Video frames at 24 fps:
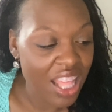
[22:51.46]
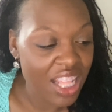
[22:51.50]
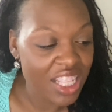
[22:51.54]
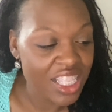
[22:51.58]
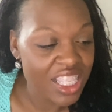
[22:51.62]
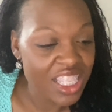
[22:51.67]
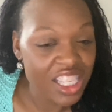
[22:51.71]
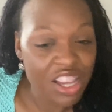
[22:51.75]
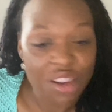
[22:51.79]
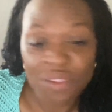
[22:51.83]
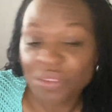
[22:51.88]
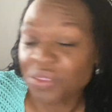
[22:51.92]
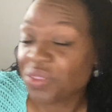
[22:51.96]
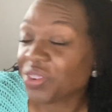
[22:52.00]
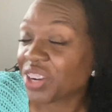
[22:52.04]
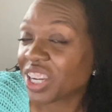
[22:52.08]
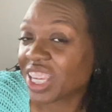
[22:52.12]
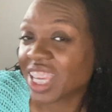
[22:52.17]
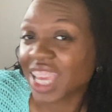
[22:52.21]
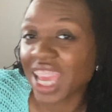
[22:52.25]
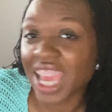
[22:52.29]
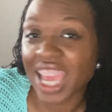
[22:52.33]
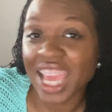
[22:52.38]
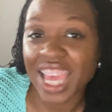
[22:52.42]
Don't
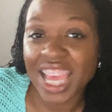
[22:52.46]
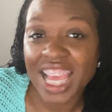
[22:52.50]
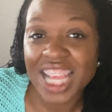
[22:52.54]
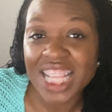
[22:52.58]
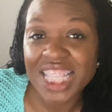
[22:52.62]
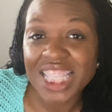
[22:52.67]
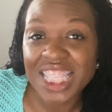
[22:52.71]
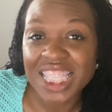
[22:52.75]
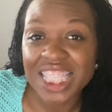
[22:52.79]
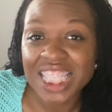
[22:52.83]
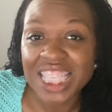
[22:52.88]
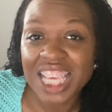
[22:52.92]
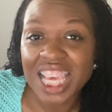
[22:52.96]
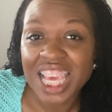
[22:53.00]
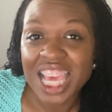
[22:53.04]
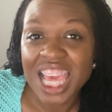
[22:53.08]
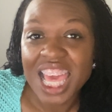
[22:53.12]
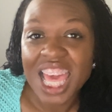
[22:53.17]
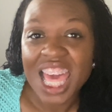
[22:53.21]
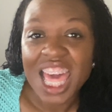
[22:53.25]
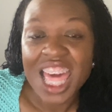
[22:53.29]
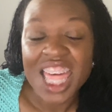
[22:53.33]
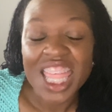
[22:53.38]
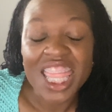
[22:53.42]
forget
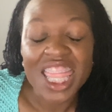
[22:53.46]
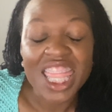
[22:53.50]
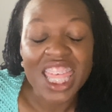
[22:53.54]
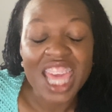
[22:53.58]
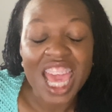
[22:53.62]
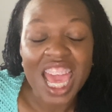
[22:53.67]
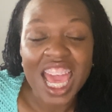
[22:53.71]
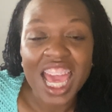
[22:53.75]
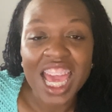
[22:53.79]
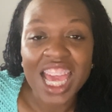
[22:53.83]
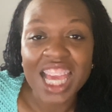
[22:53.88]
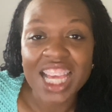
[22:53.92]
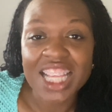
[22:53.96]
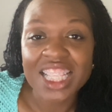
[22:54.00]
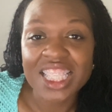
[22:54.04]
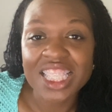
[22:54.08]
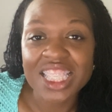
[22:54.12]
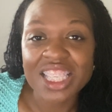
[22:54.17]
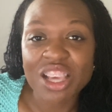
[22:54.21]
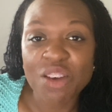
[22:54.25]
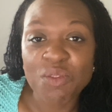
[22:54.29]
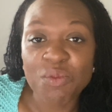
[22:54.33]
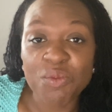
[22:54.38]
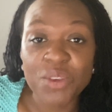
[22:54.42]
that
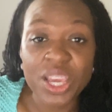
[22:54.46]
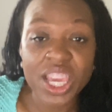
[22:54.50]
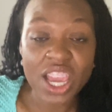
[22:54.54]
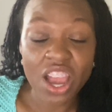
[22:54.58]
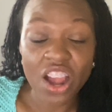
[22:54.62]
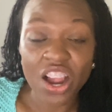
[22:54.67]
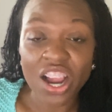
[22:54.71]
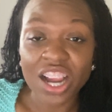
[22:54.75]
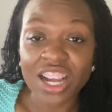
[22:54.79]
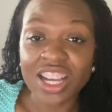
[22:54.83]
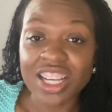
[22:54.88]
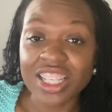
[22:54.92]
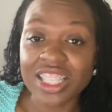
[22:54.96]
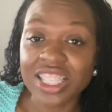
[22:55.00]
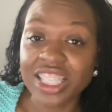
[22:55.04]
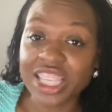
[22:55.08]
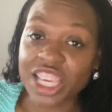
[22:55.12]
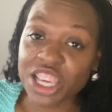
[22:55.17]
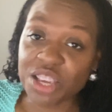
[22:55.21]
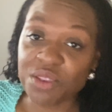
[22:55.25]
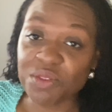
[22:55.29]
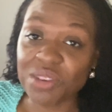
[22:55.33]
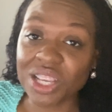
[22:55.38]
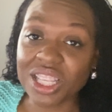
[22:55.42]
we are
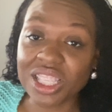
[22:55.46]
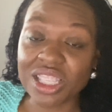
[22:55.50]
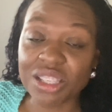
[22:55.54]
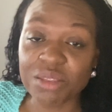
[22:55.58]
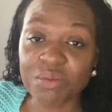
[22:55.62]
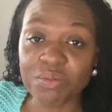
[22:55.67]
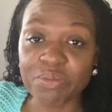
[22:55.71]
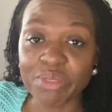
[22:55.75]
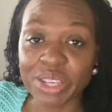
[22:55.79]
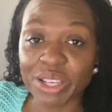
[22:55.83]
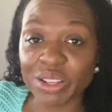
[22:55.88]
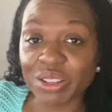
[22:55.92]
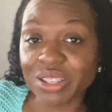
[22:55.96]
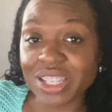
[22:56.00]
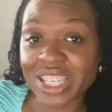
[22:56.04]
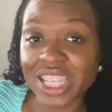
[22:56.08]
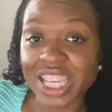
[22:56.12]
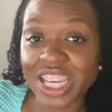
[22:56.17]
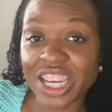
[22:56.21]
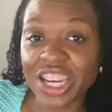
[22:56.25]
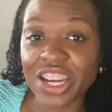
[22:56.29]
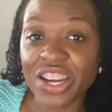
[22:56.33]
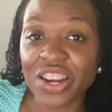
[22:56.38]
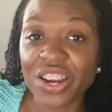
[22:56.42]
continuing to build
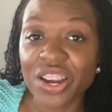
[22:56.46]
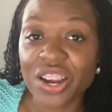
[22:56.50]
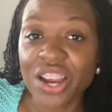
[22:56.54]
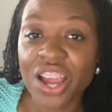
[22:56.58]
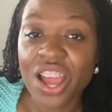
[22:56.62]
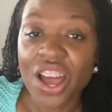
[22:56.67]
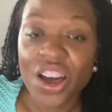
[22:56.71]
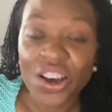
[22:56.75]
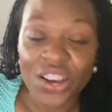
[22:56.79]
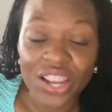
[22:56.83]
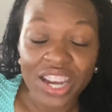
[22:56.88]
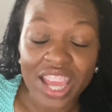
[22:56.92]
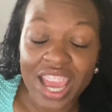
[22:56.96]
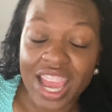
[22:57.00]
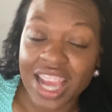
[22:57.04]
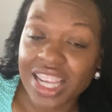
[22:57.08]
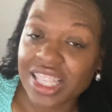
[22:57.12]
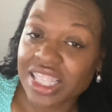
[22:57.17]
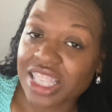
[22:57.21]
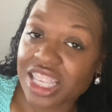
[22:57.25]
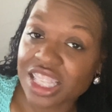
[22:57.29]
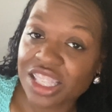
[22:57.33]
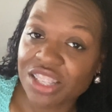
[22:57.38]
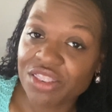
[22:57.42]
here on
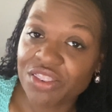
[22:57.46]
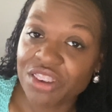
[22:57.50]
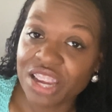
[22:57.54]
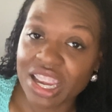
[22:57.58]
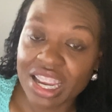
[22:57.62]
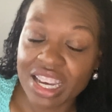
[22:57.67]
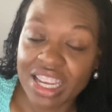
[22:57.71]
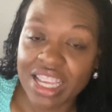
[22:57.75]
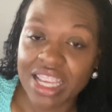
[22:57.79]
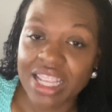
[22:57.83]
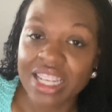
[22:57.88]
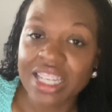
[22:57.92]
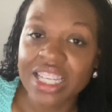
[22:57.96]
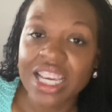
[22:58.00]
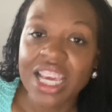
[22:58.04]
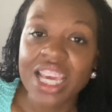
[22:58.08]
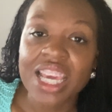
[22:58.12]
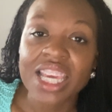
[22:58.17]
Access Granted,